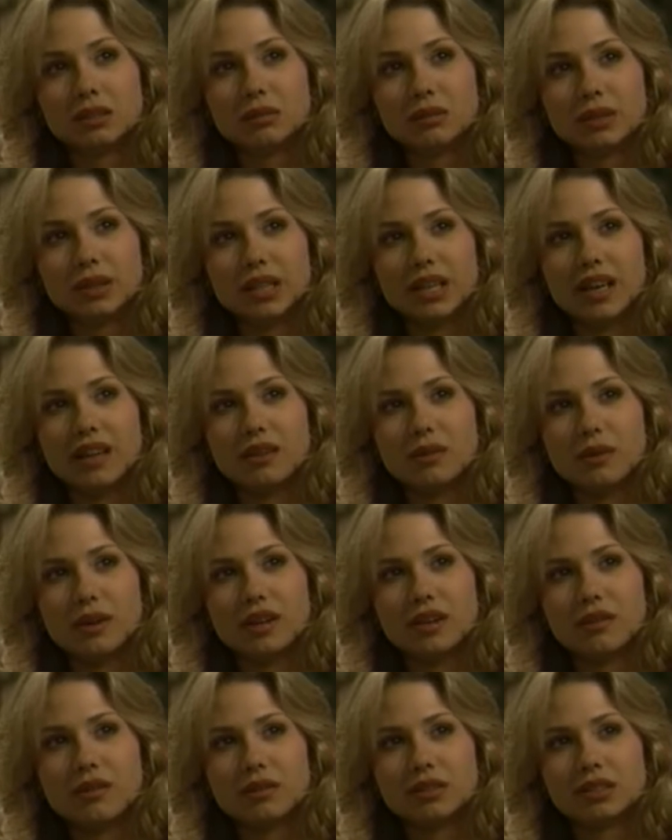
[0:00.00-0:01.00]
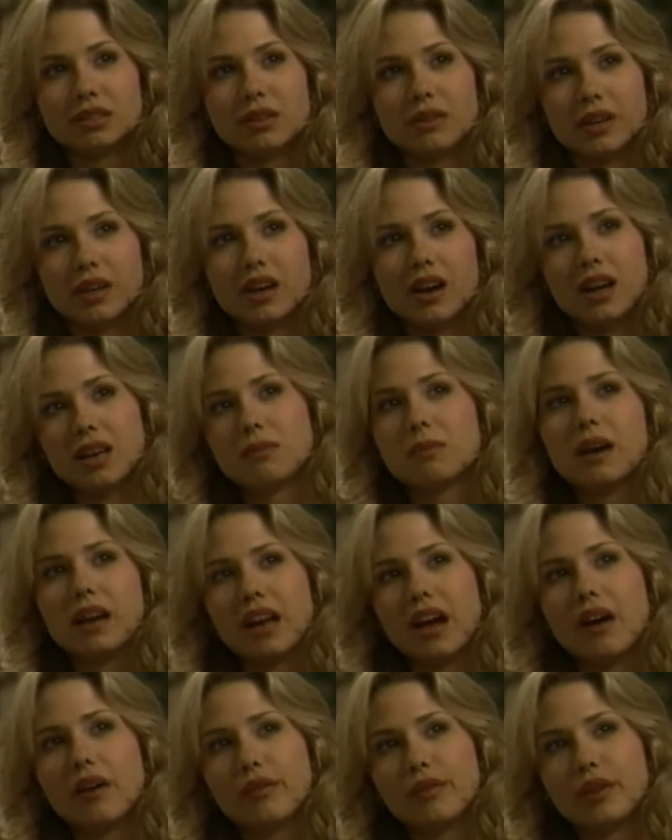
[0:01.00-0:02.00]
Well, yeah, the way you're always going on about
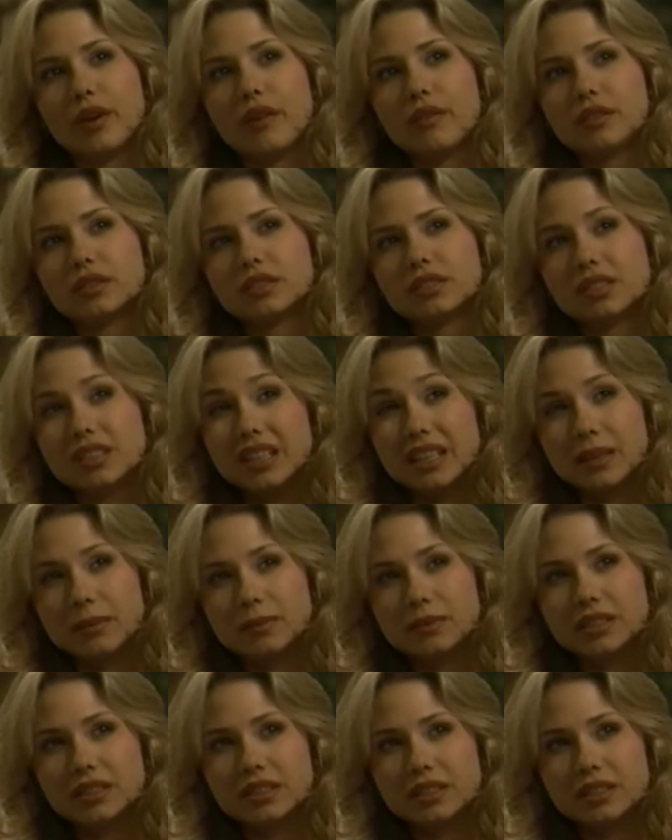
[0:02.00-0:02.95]
how if you ever slipped,